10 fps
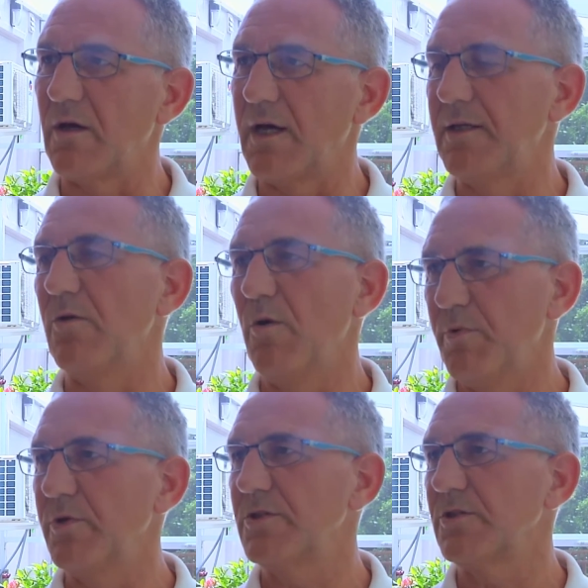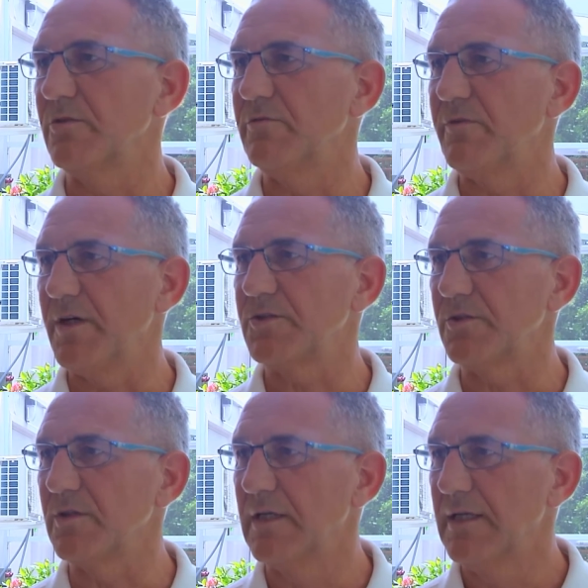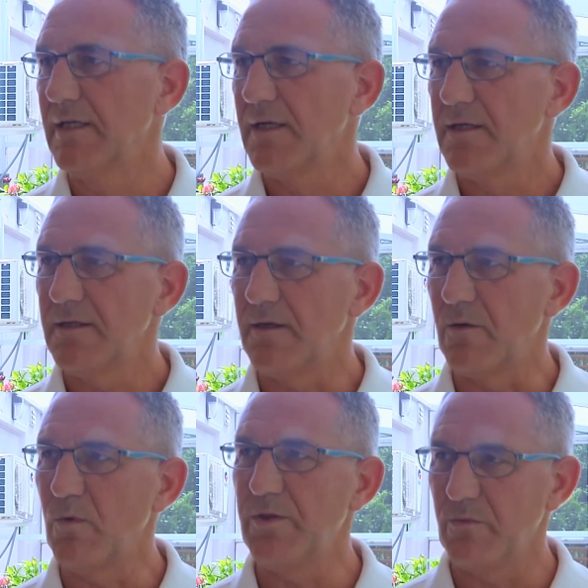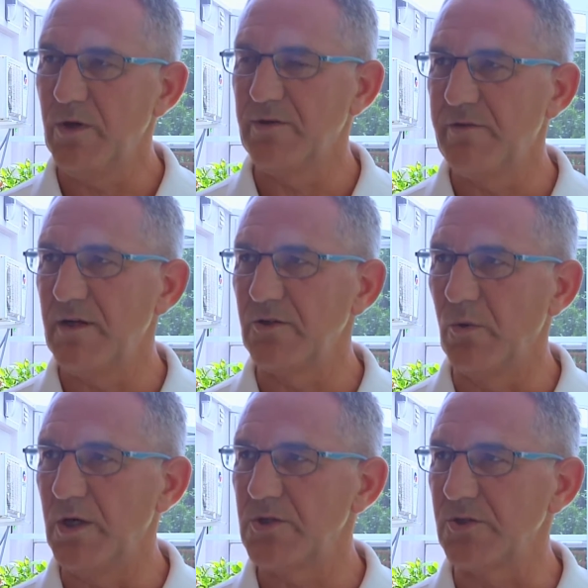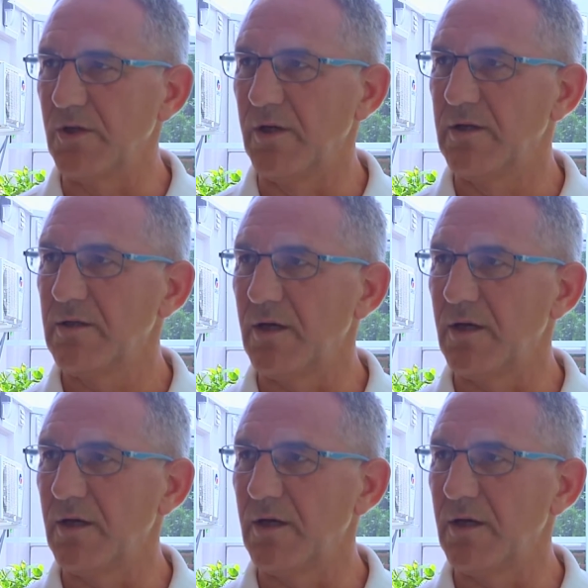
in an operational fashion with evaluation